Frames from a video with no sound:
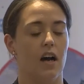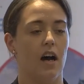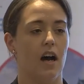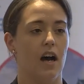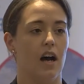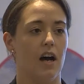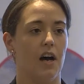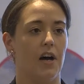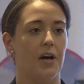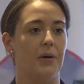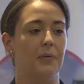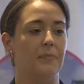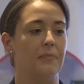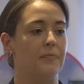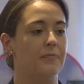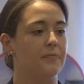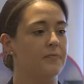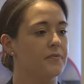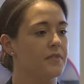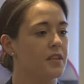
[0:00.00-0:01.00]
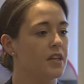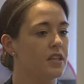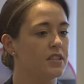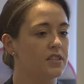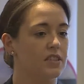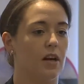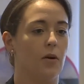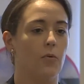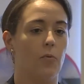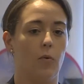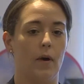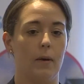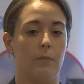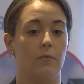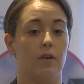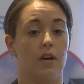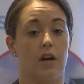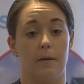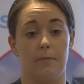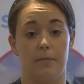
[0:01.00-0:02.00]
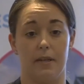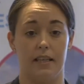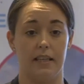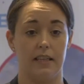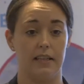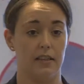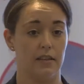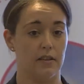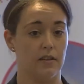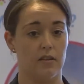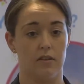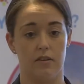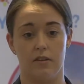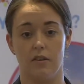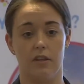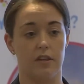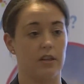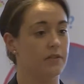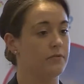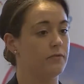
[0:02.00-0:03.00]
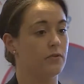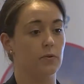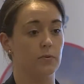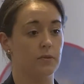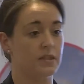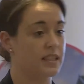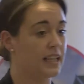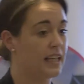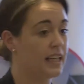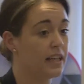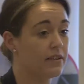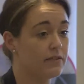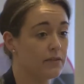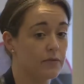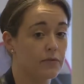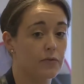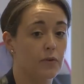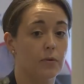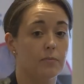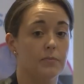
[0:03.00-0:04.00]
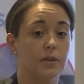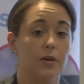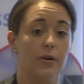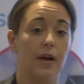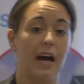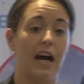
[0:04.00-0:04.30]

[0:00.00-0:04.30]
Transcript: so when would I be looking forward to hearing from you?